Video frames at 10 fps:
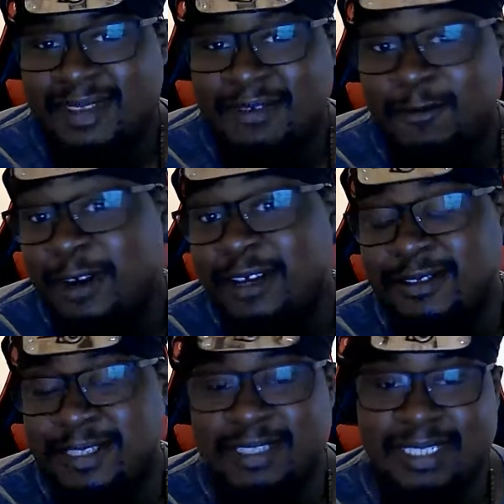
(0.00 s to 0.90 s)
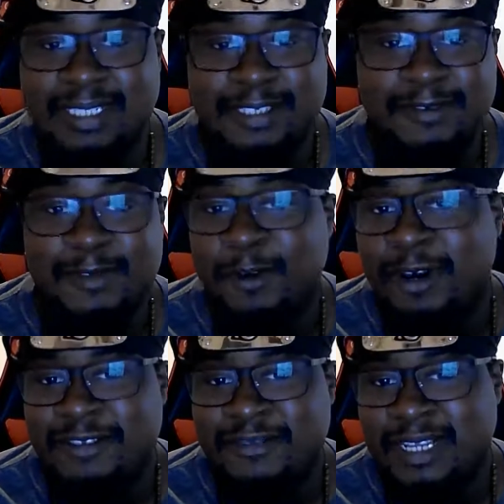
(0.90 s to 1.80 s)
Well, so this is Zeus. Well,
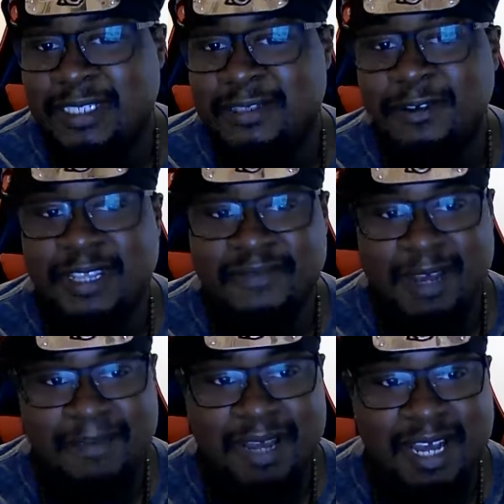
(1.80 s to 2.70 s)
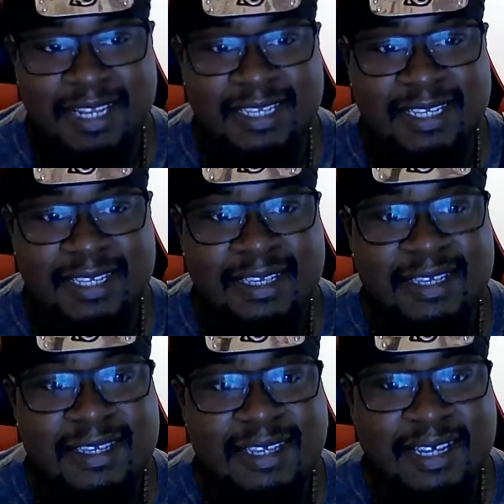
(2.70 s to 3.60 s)
after my soul left my body,
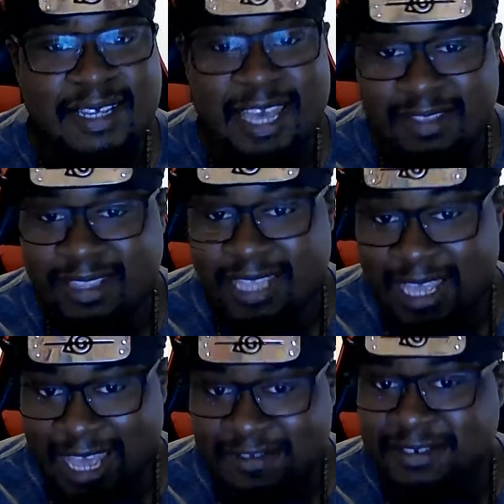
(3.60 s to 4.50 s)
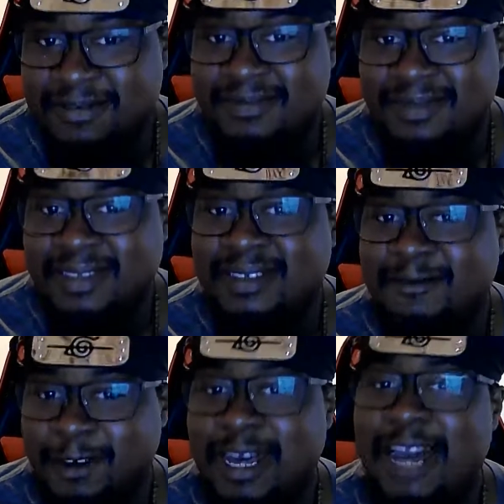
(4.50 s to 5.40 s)
uh, after
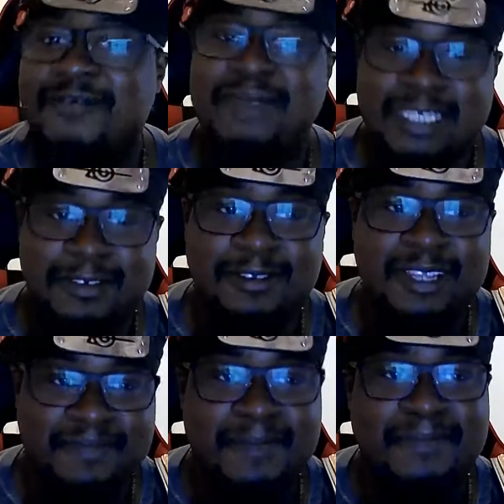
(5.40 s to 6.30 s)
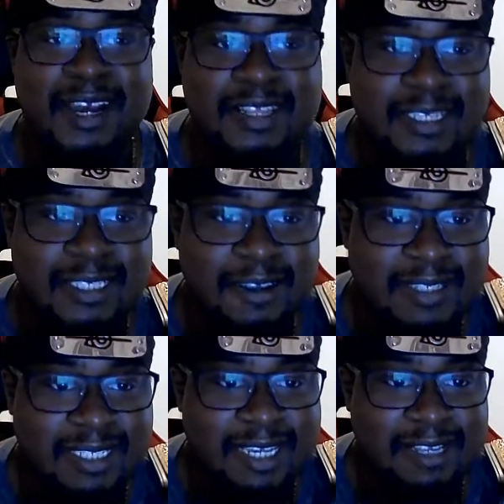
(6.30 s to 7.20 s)
well, after my soul left my body,
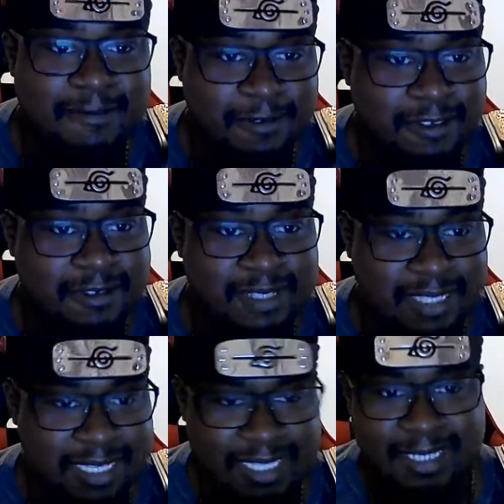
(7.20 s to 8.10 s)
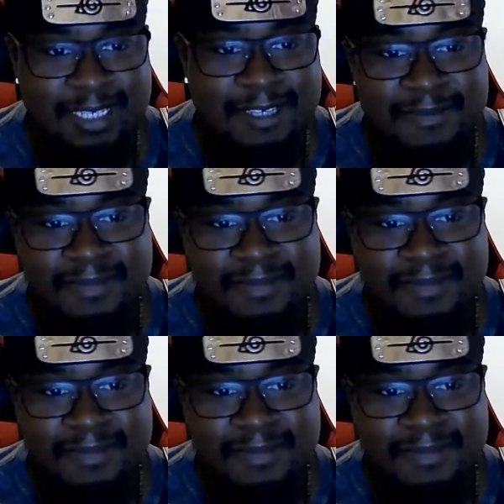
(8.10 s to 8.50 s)
started to get real dizzy.